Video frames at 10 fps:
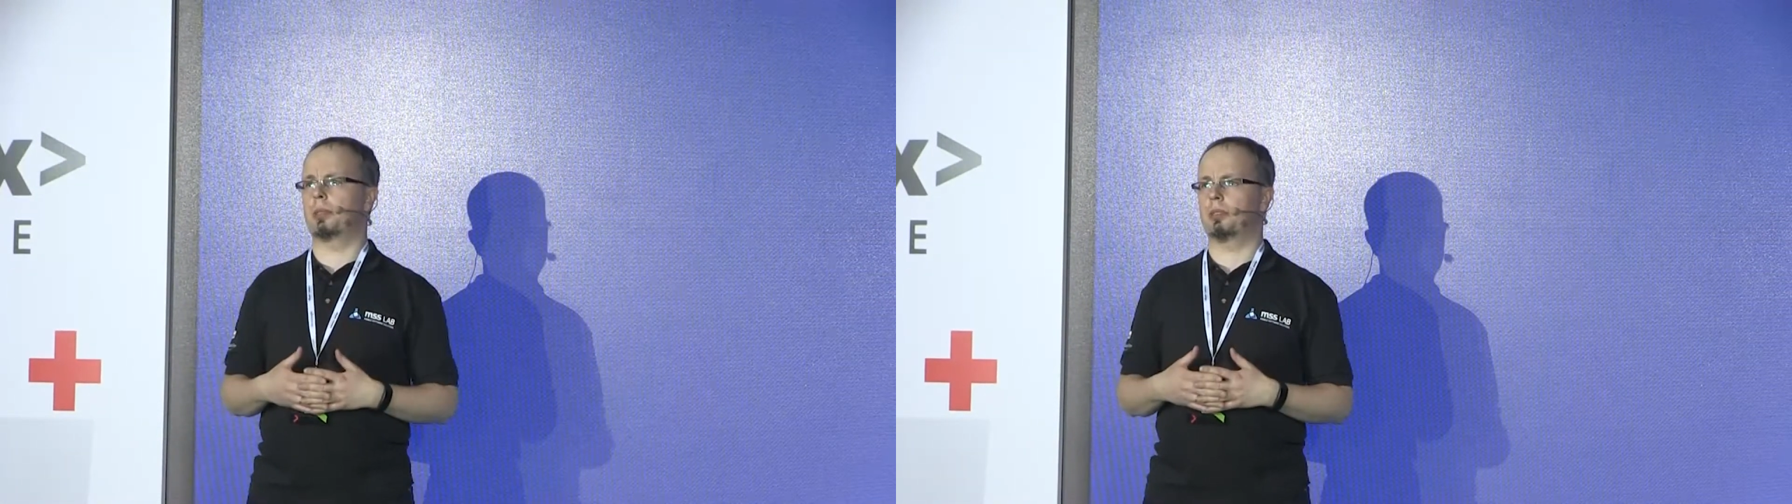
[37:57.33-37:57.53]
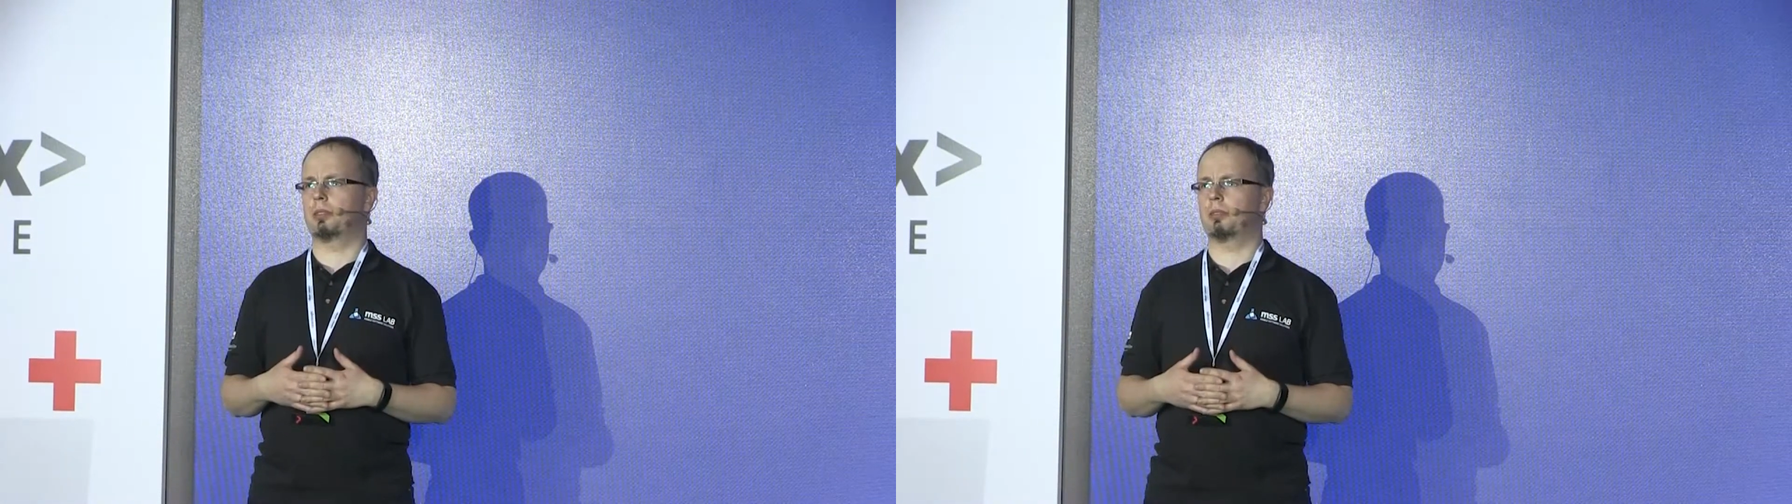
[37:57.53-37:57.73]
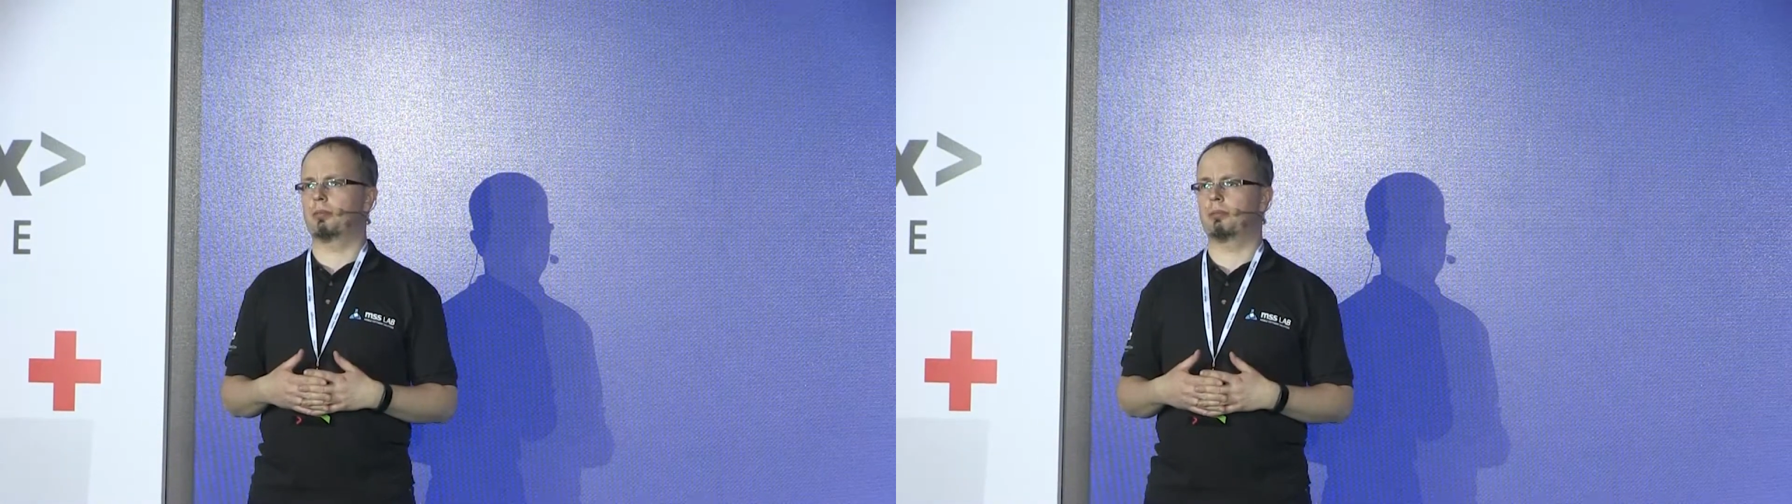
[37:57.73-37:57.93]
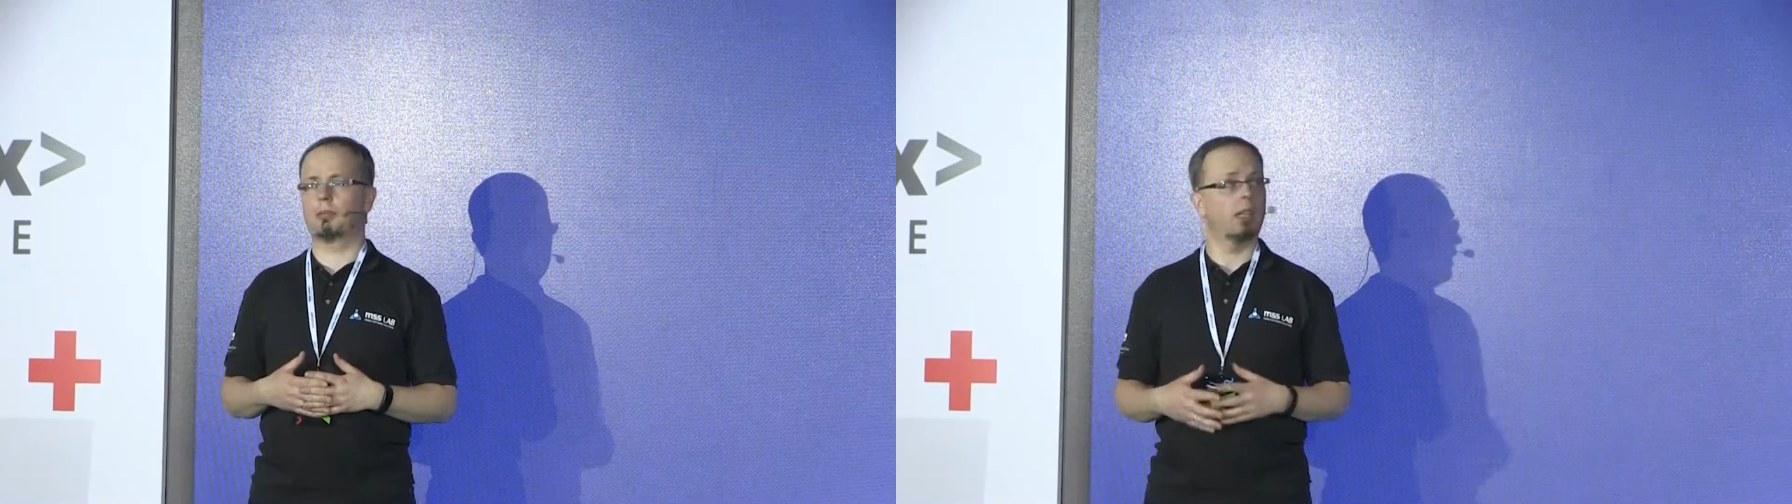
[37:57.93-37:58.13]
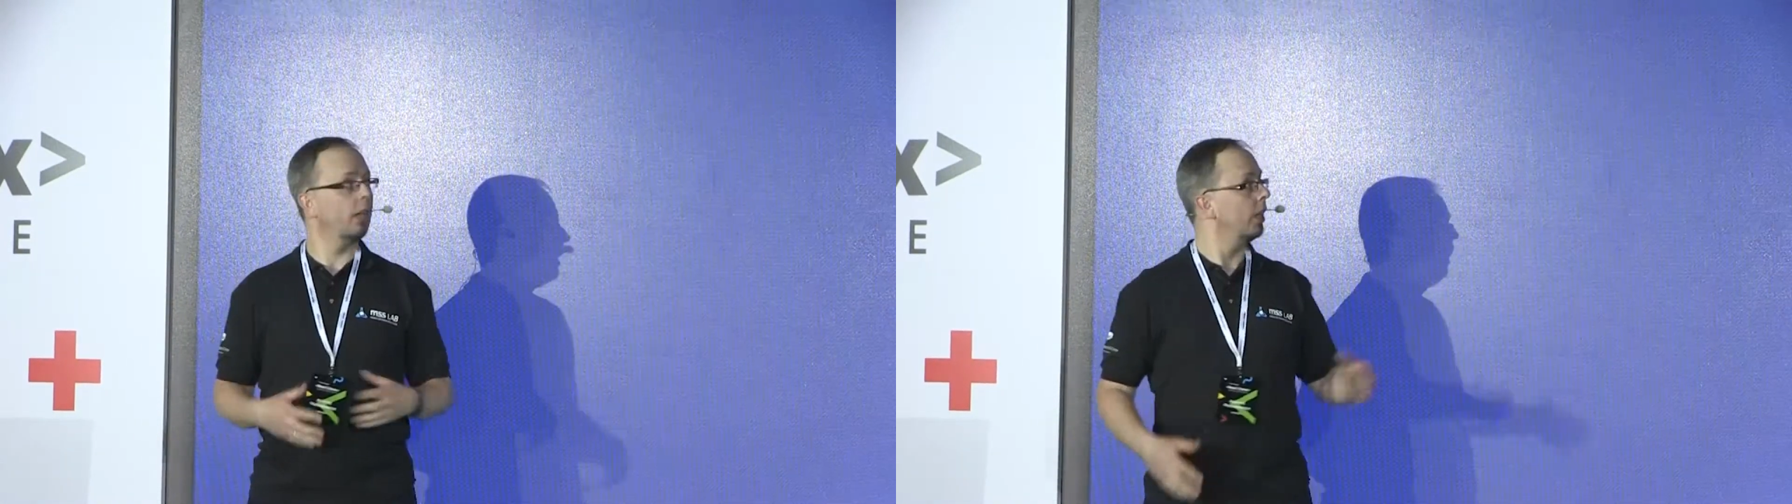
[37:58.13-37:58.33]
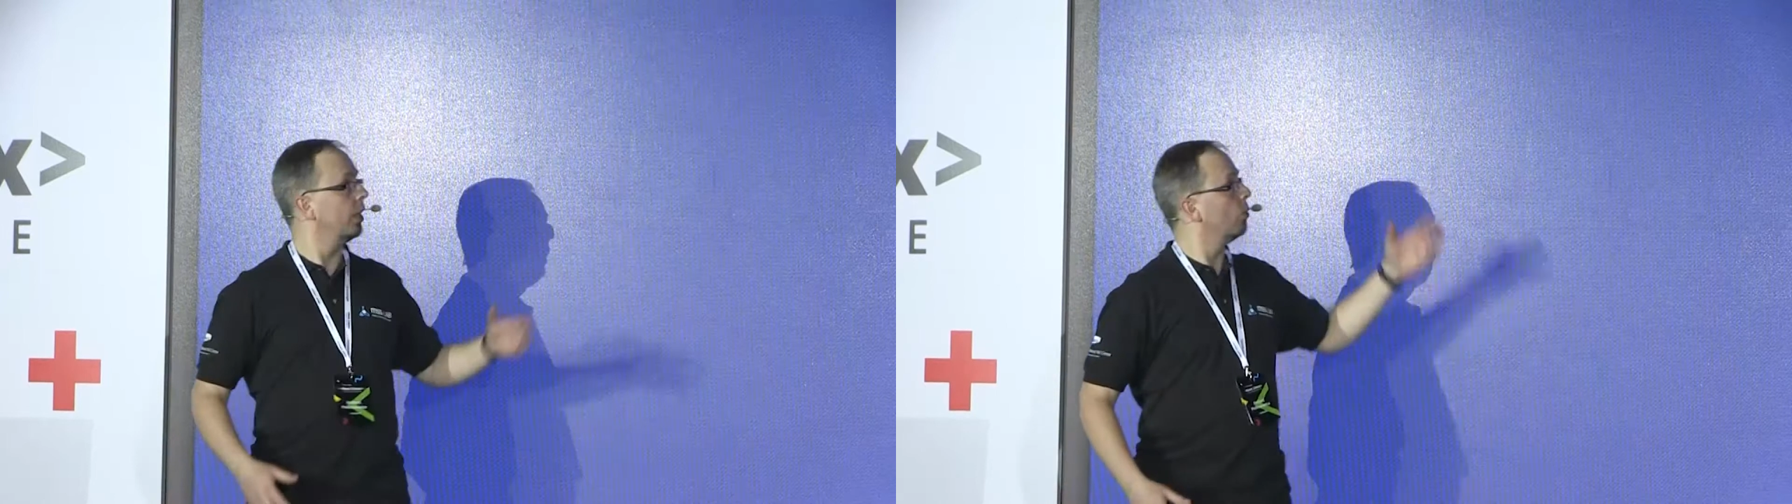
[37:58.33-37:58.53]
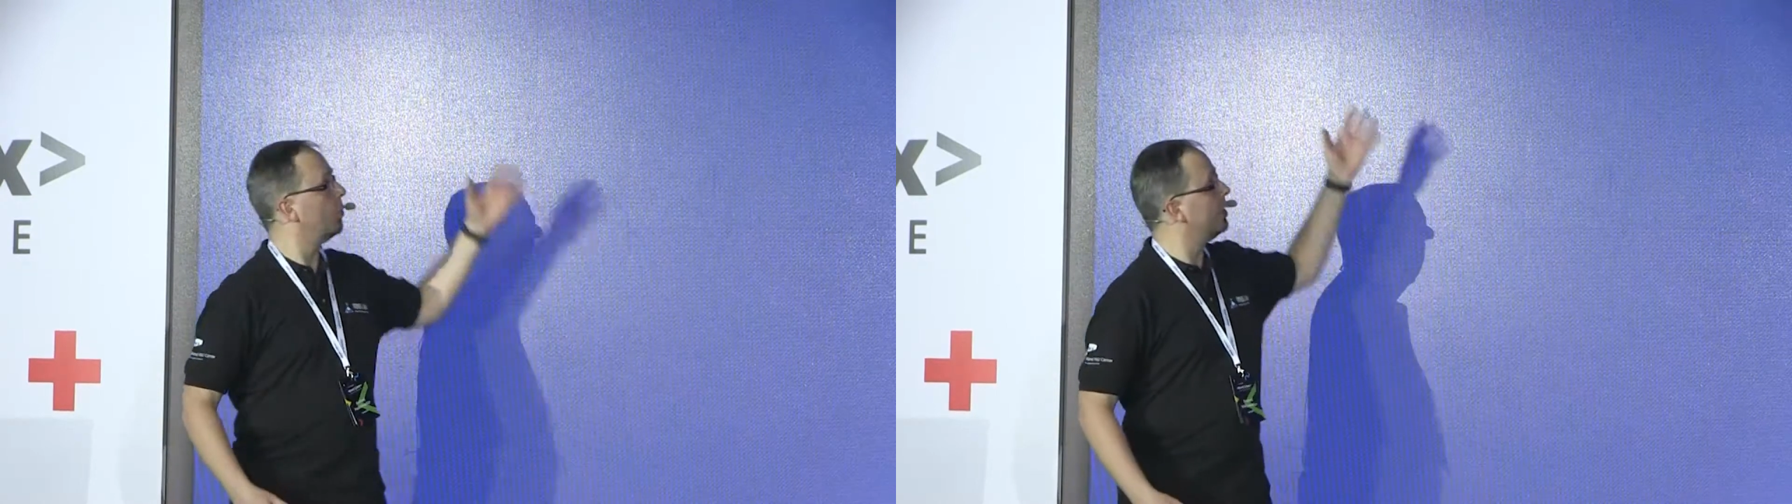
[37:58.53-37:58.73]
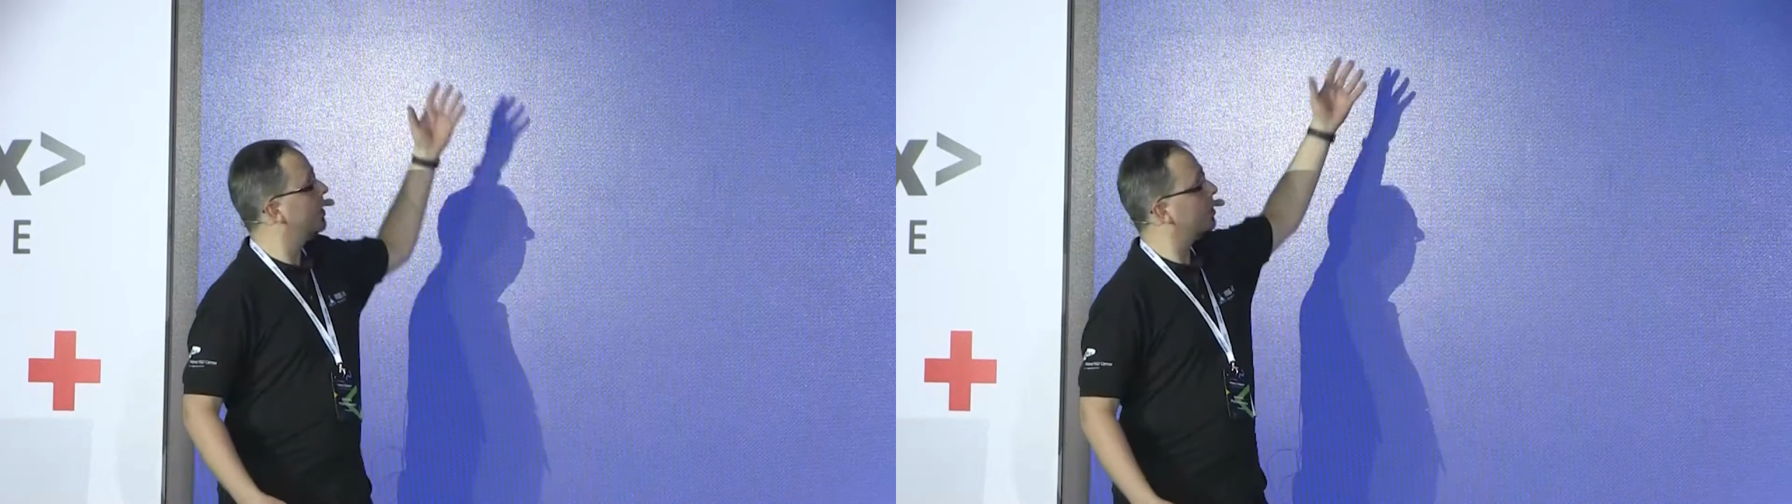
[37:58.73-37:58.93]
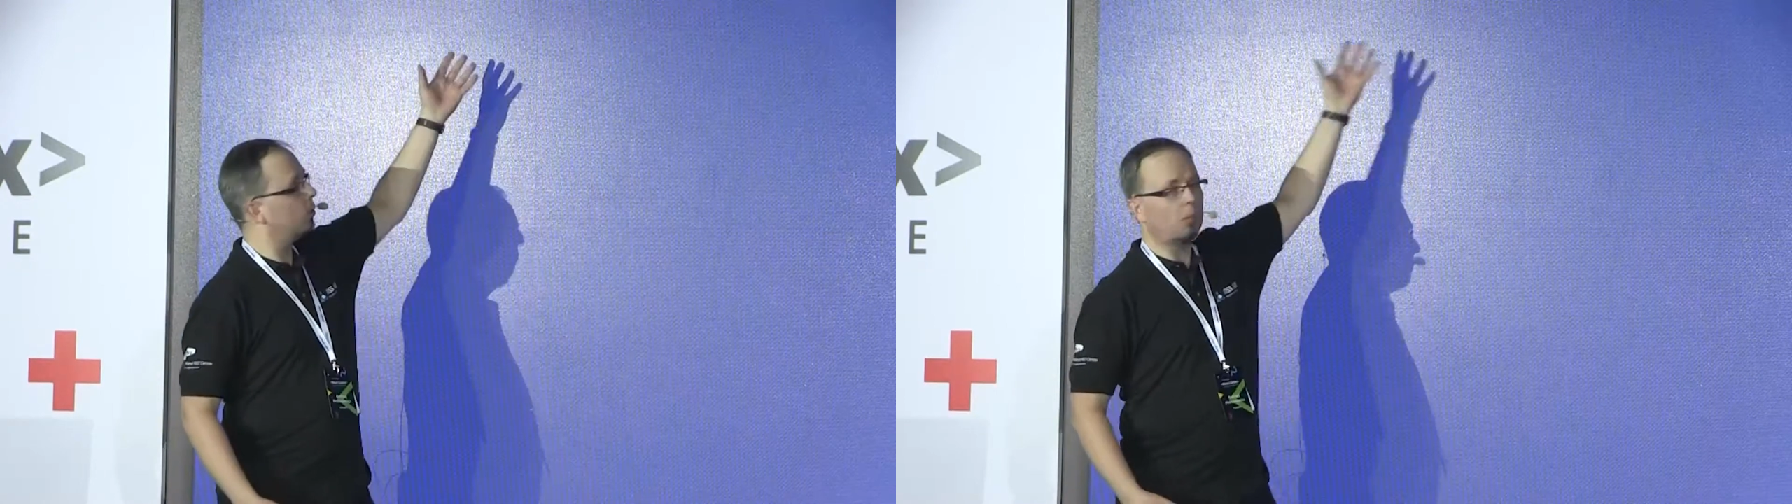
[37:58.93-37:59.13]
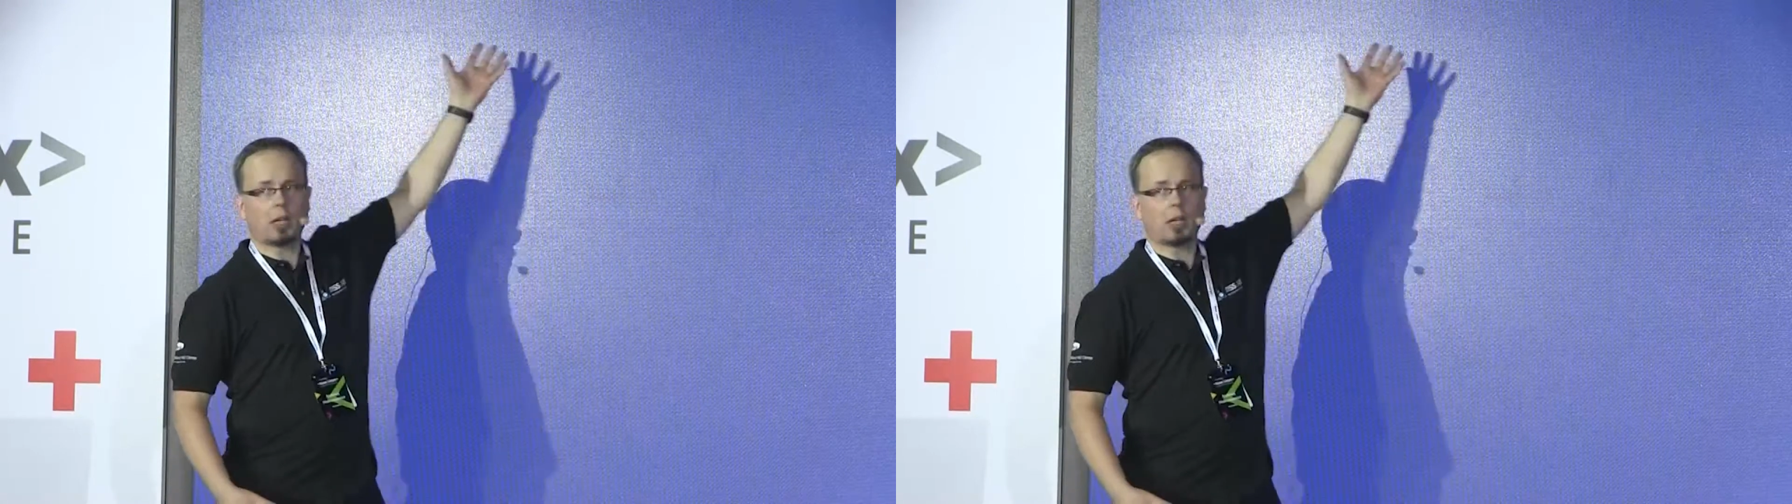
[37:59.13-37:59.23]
empty. We need to